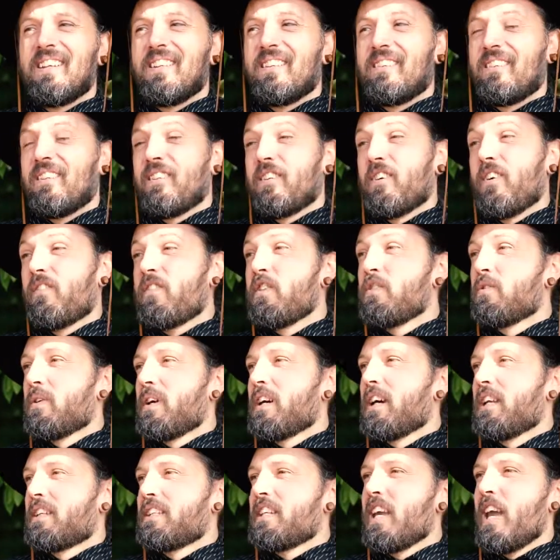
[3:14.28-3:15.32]
if you
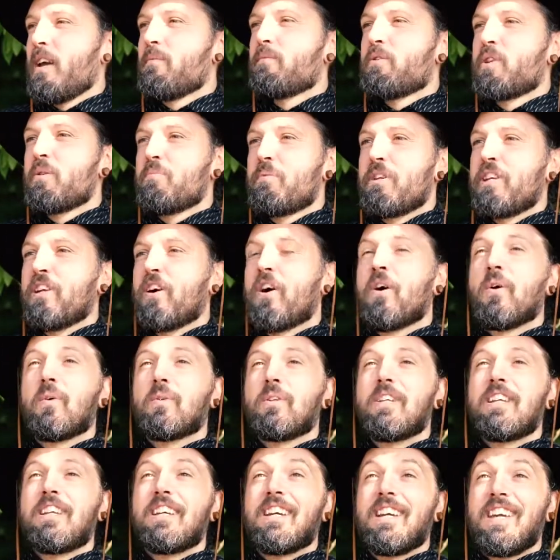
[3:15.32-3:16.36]
attempt to be
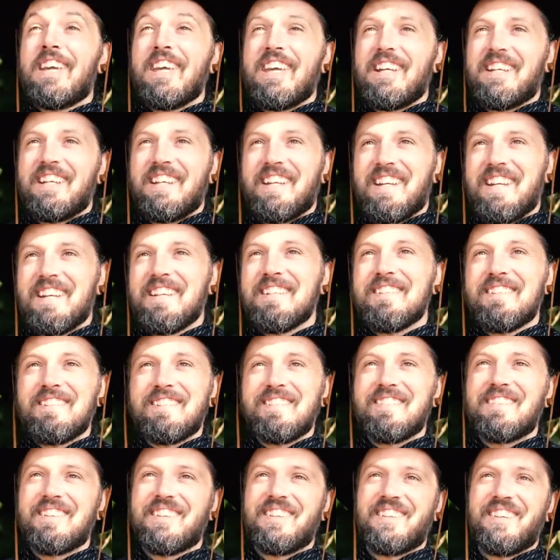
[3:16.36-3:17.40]
only a
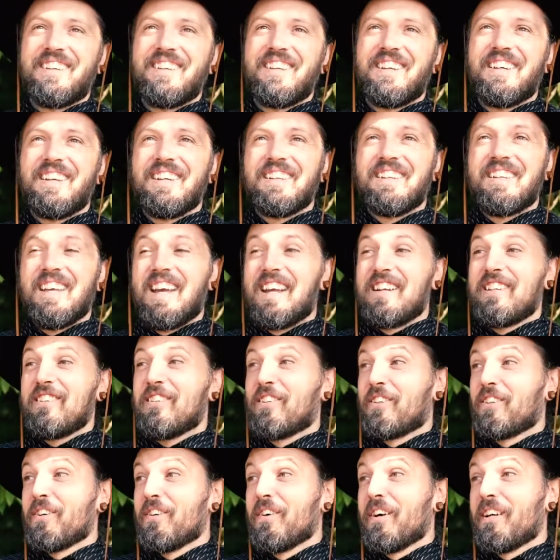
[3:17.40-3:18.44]
hedonist, then
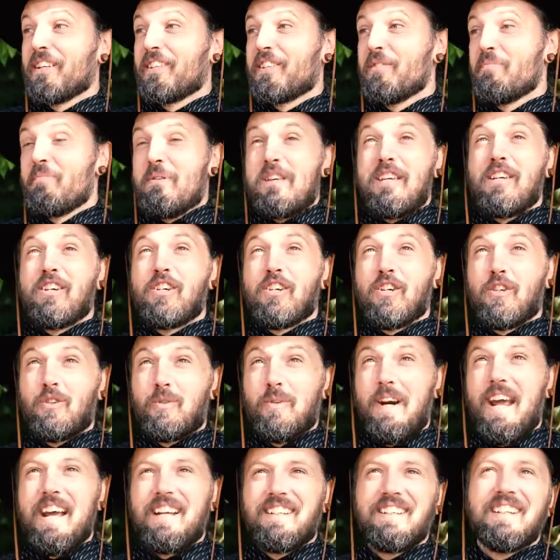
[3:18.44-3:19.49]
you're going to be
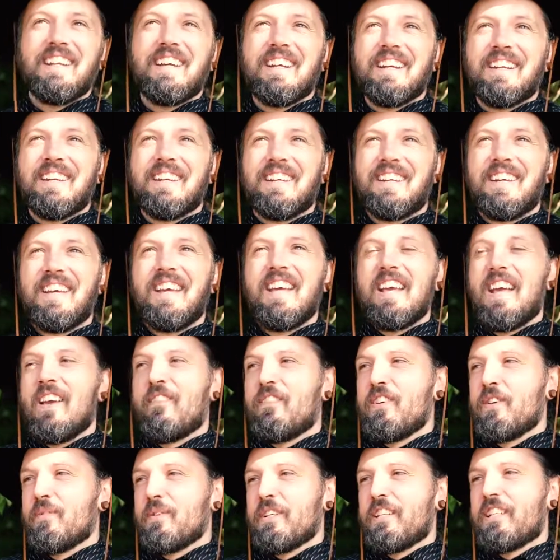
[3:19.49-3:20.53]
corrected. If
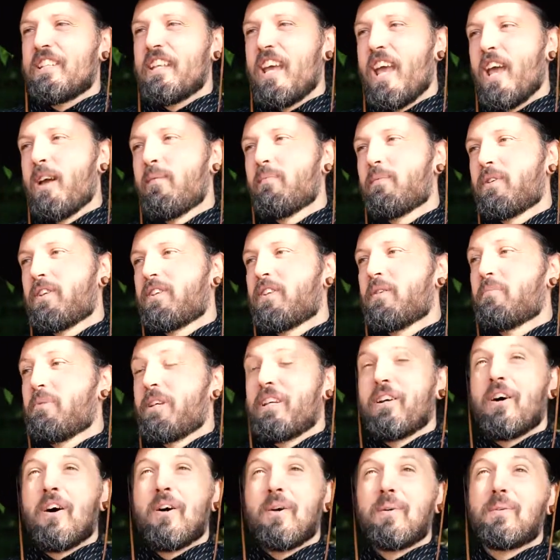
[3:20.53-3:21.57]
you attempt to
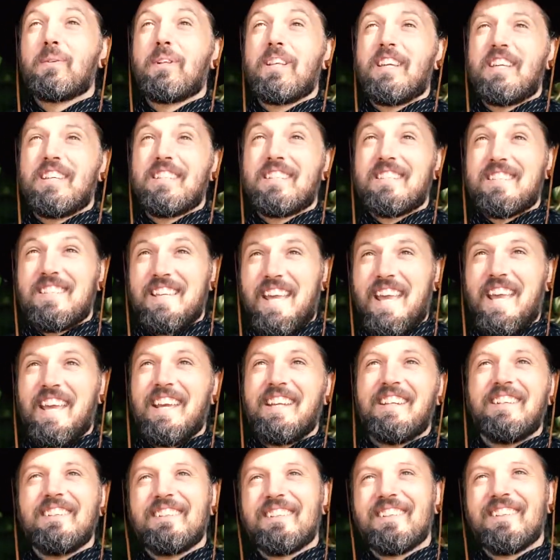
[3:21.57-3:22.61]
be only a
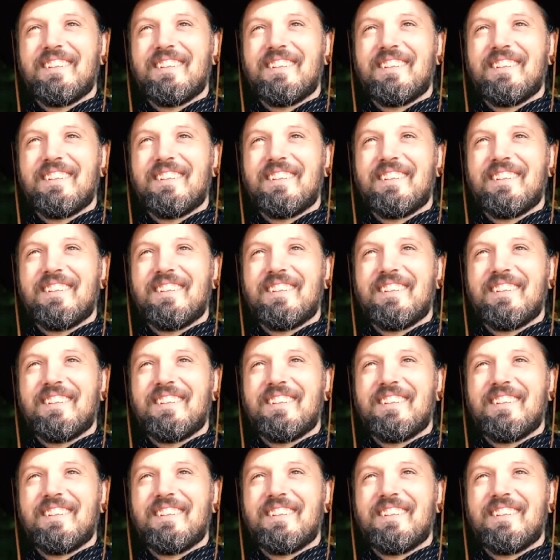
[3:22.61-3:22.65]
saint,